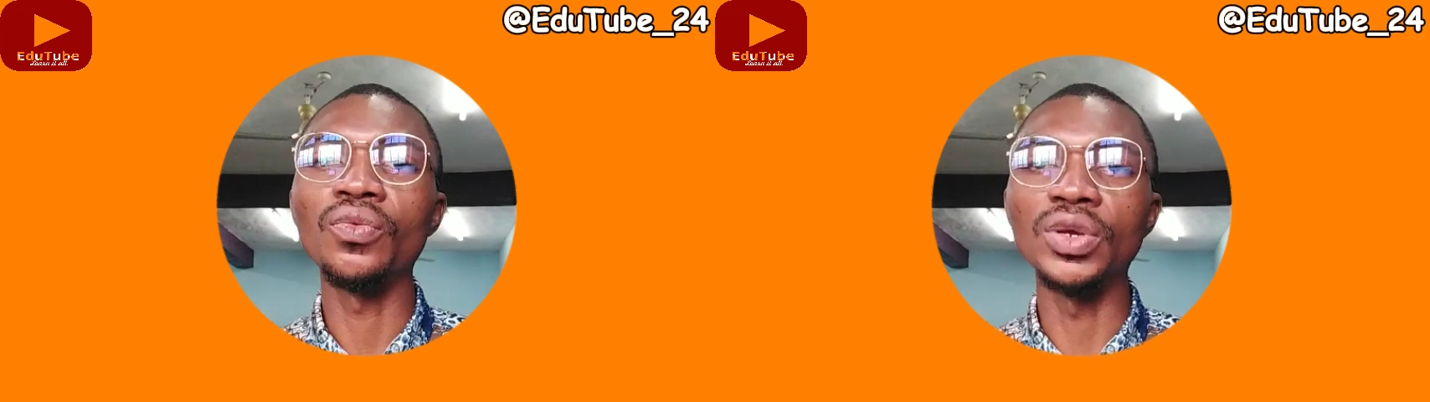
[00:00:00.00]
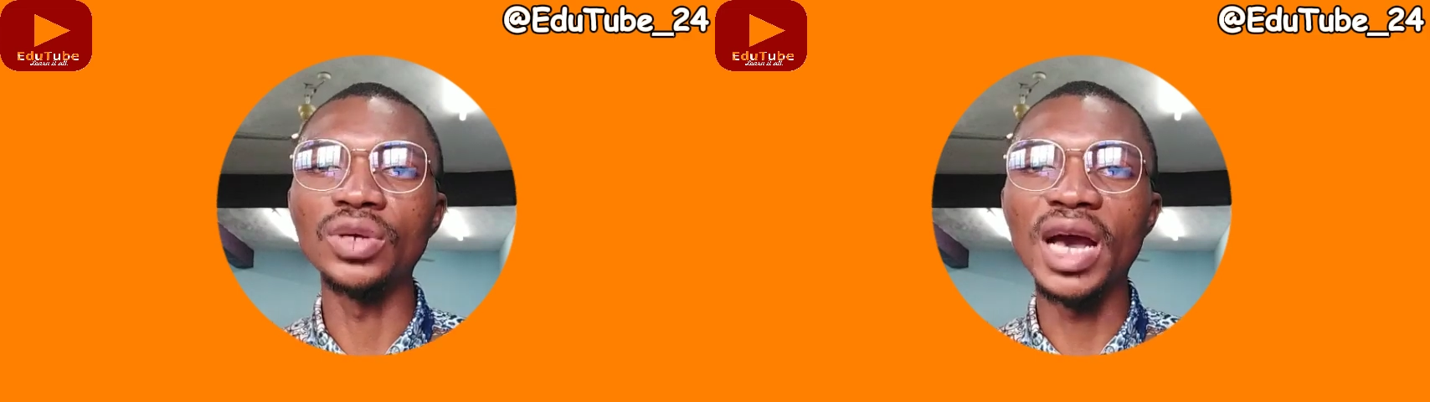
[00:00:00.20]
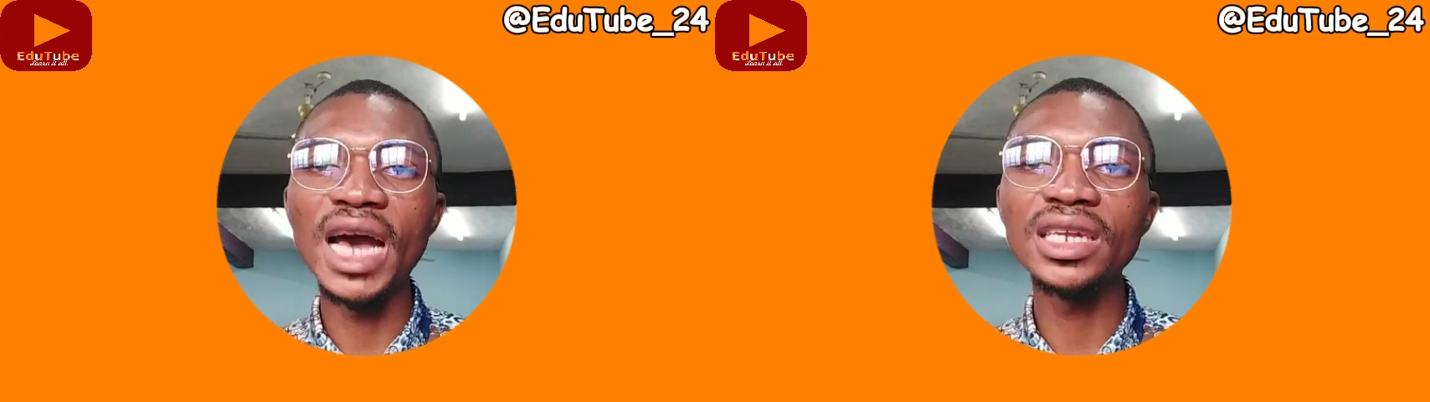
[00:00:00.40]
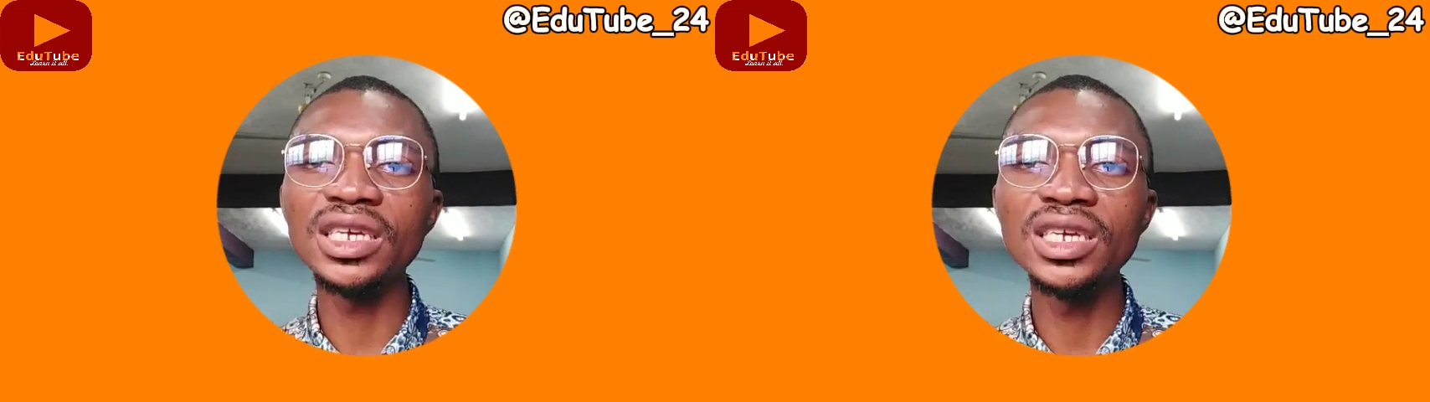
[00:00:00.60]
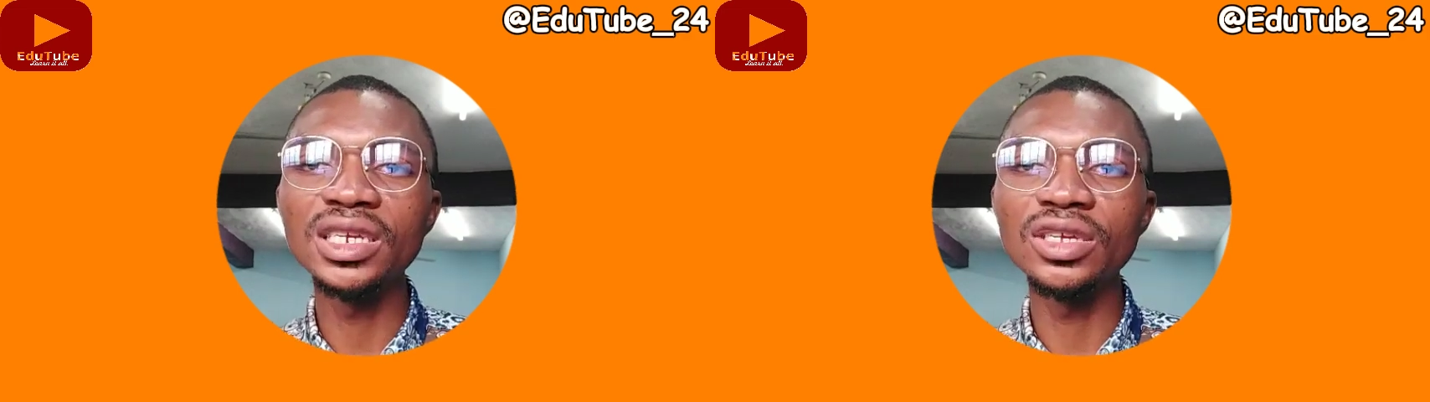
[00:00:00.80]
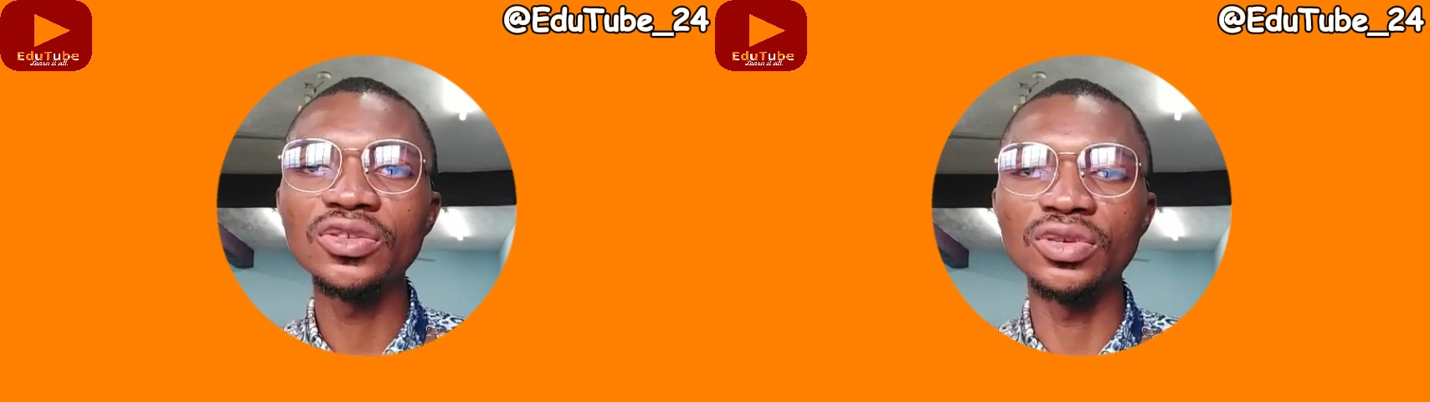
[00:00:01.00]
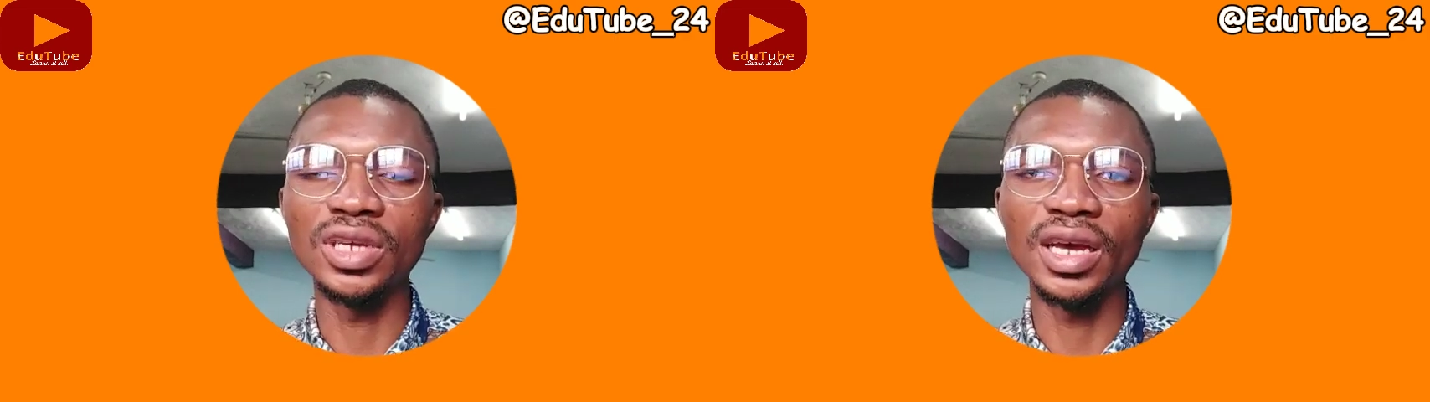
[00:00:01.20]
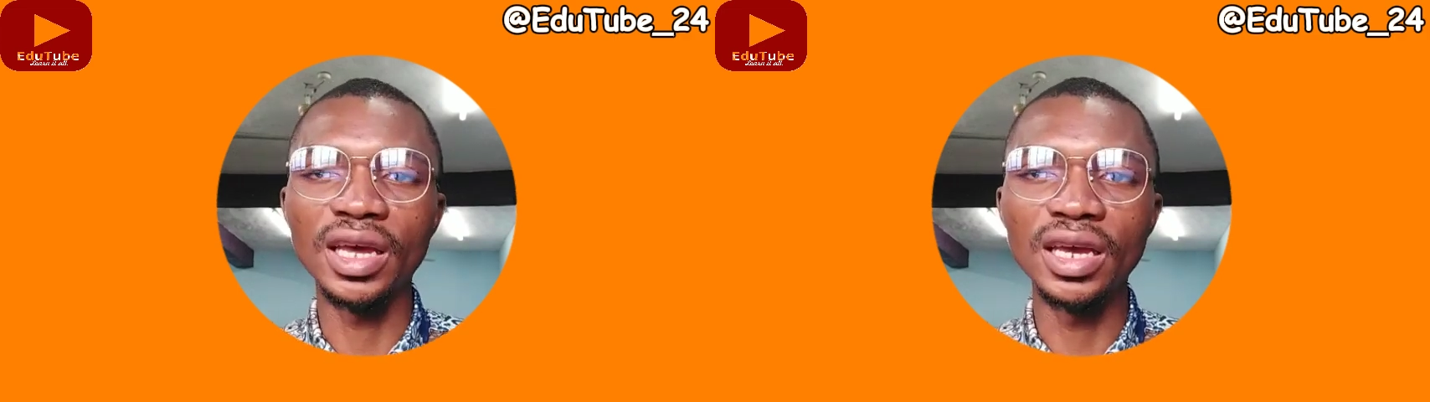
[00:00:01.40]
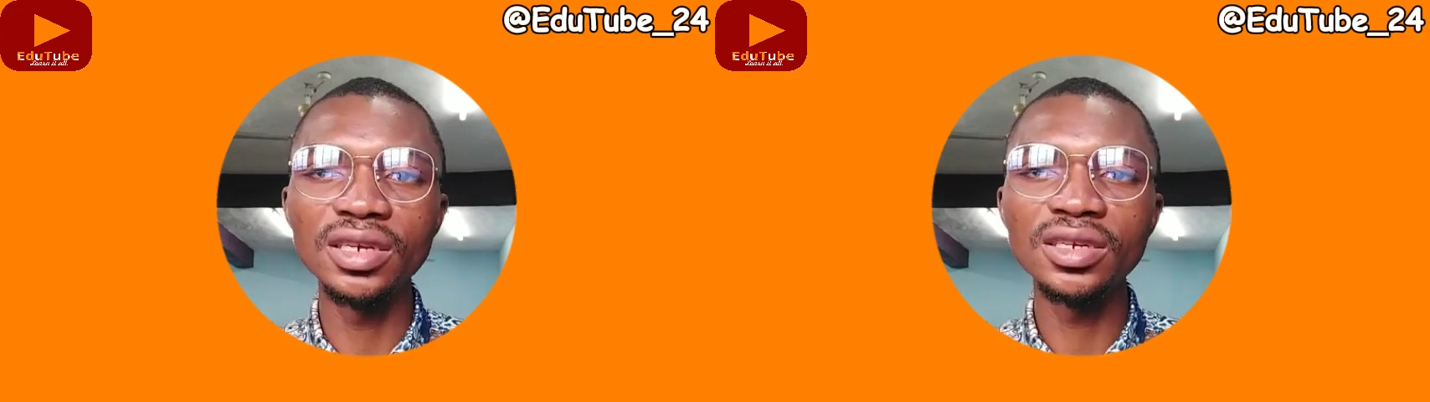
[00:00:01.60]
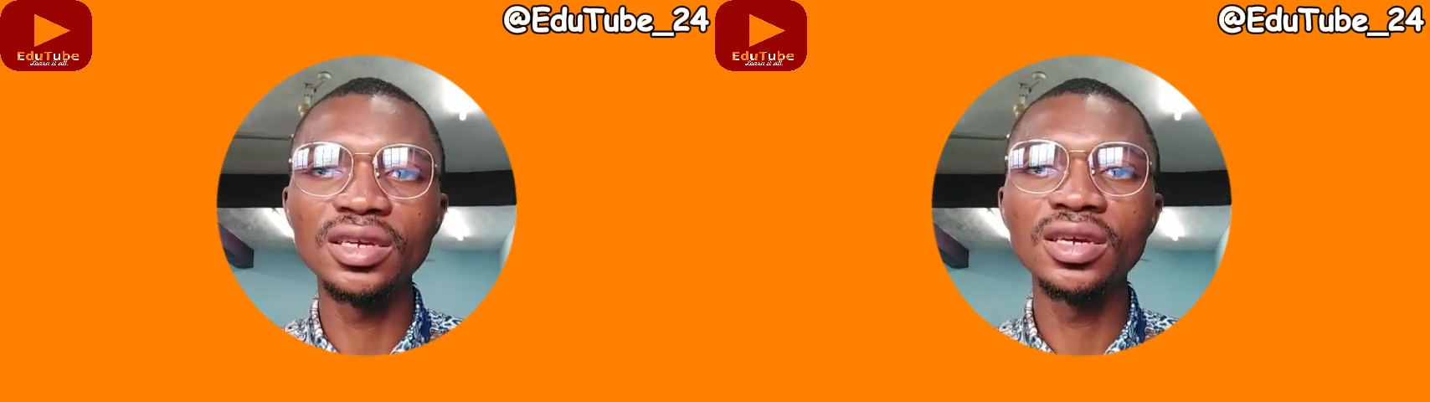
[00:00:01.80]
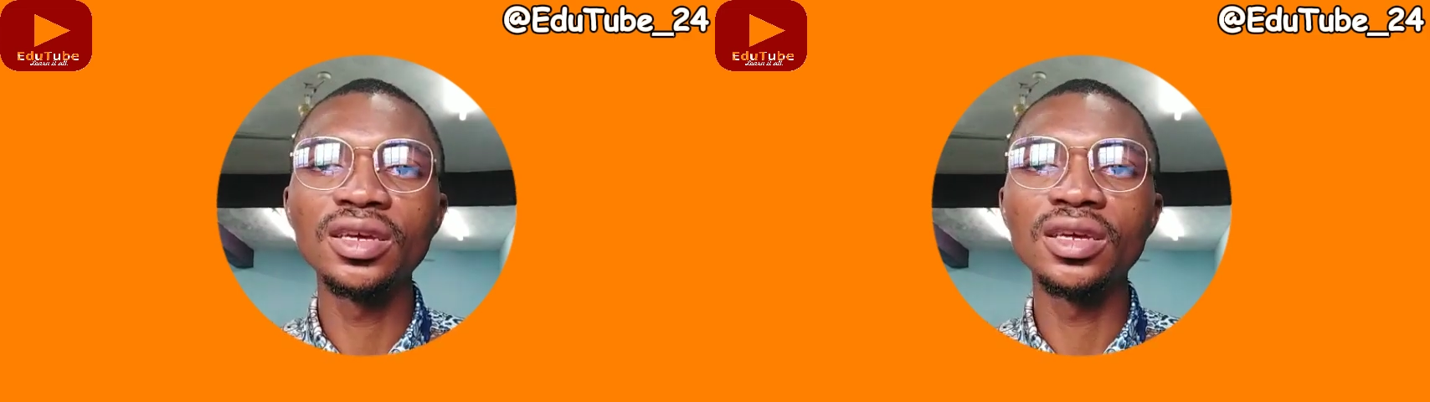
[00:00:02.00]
when you add ed to their end,